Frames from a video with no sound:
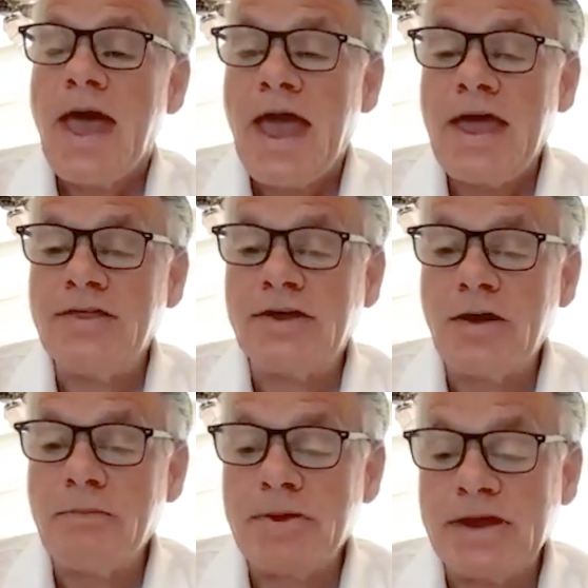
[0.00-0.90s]
And the
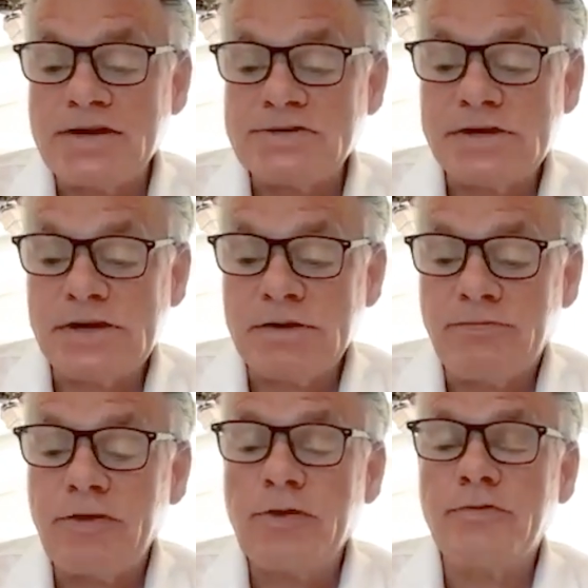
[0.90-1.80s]
gov- because the
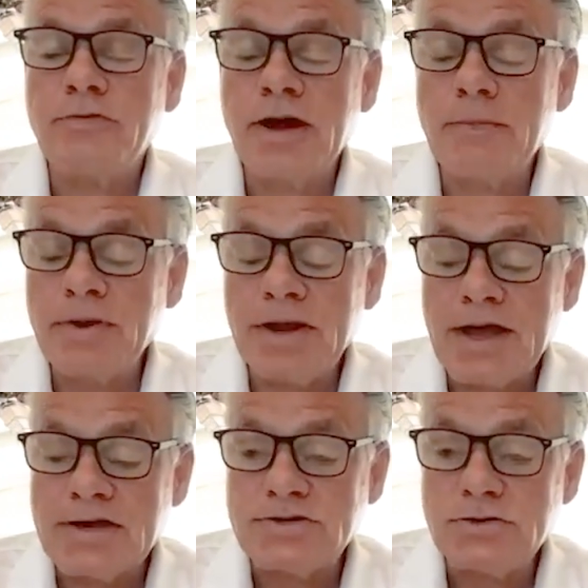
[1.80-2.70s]
flow through company
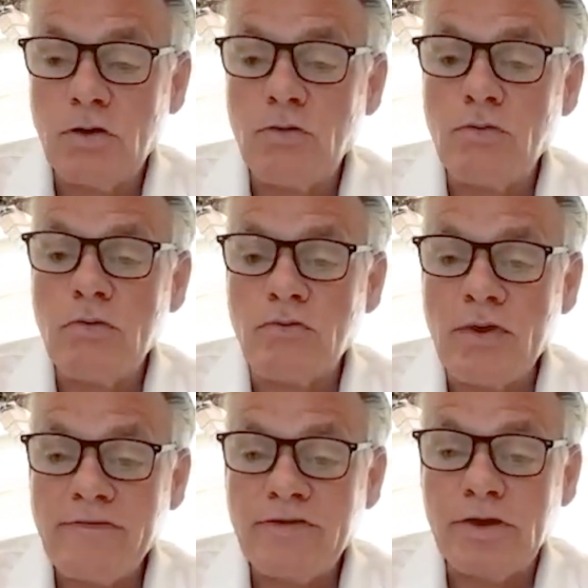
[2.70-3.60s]
has no
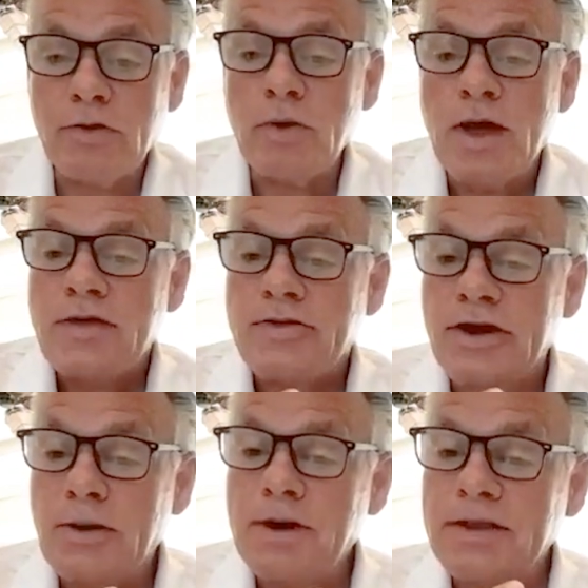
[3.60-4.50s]
revenue, the
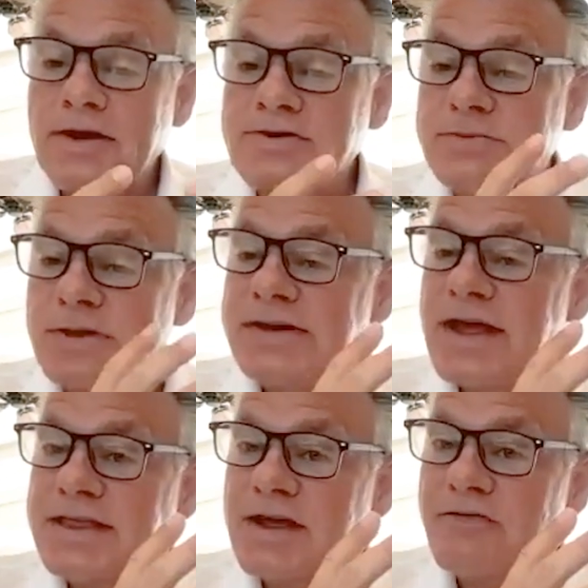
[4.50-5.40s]
government allows them to
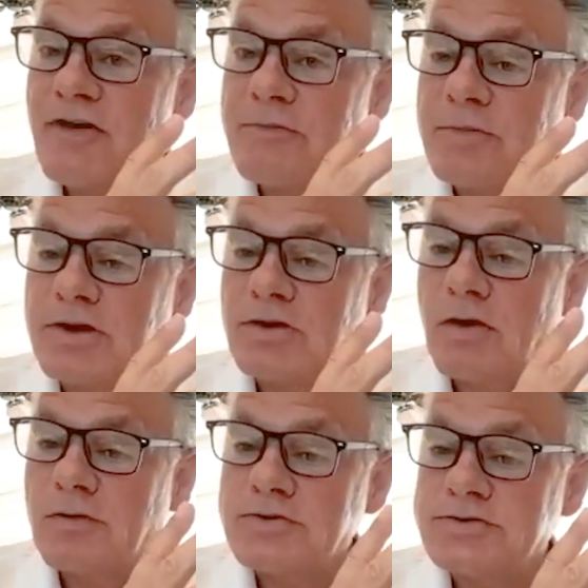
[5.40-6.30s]
take that $5 million
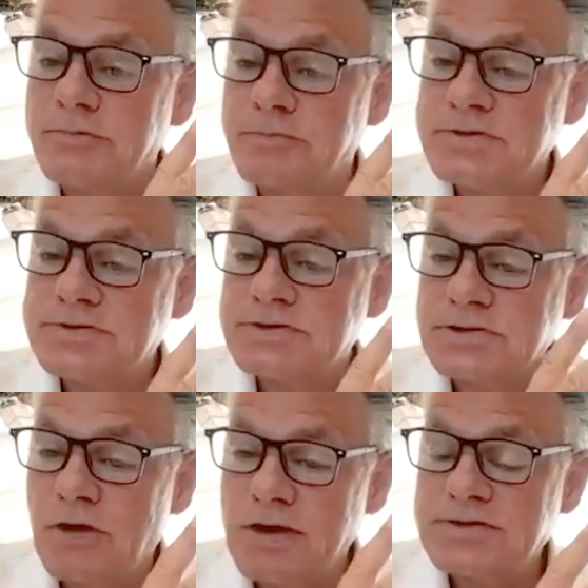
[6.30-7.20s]
of business
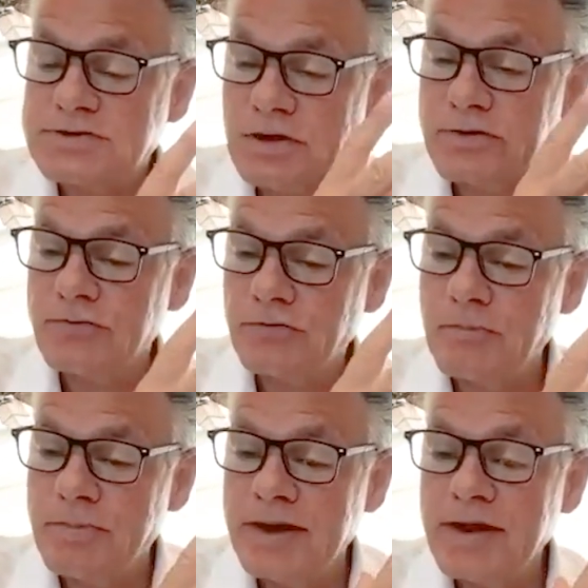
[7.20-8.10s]
losses on the drill
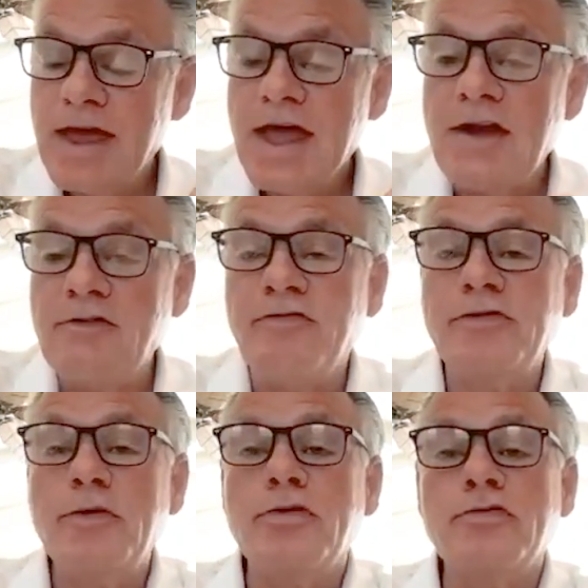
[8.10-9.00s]
bit and
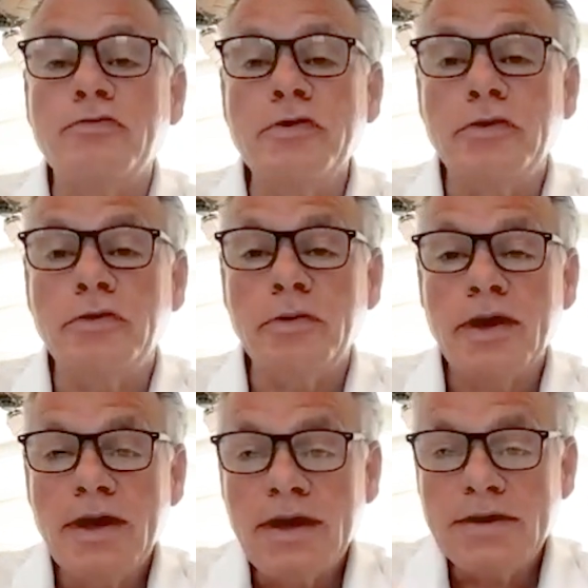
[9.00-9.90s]
flow through
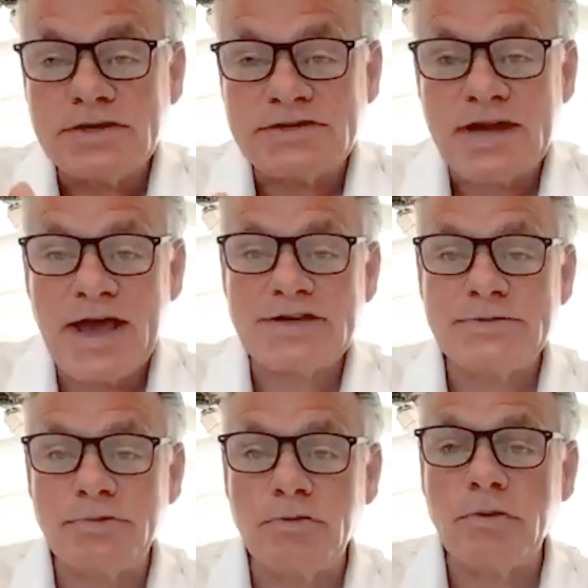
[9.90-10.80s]
to
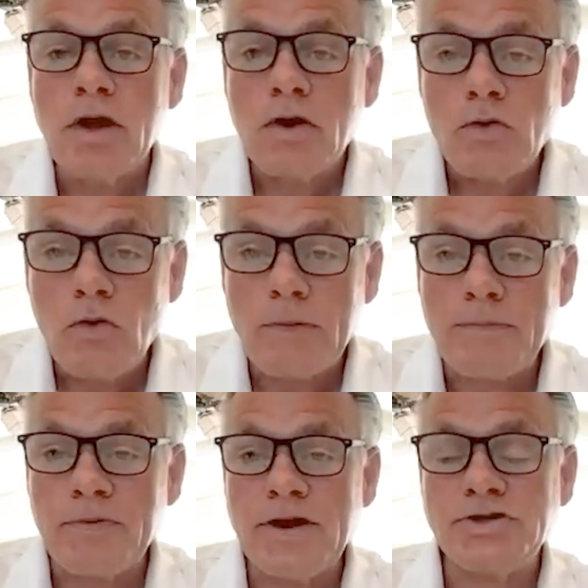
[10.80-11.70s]
taxable
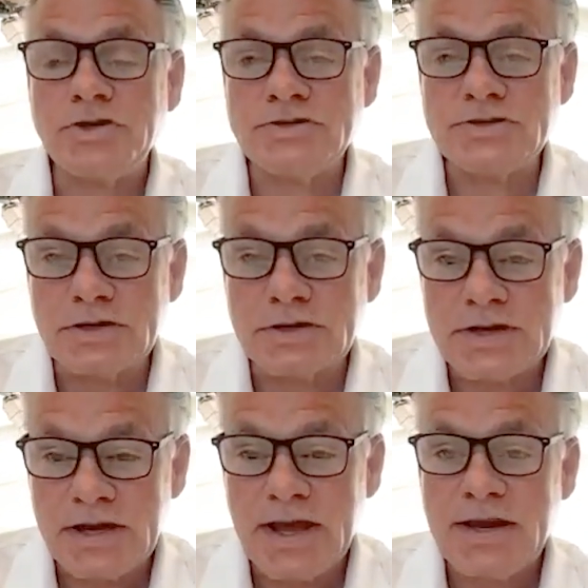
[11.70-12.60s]
corporations and
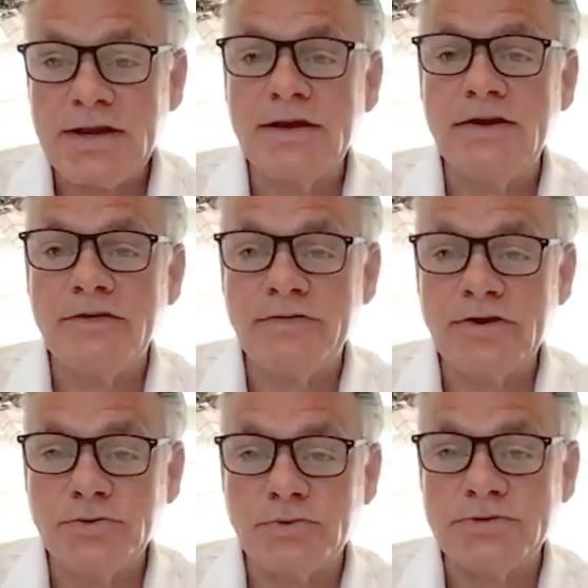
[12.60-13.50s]
Canadian
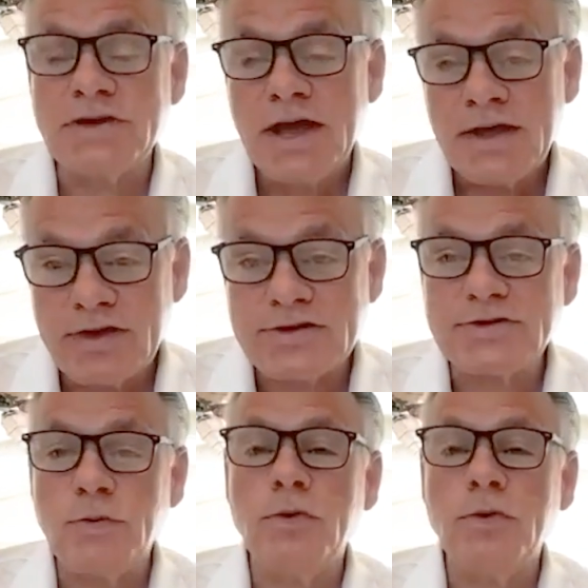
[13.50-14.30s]
individuals. Thus, the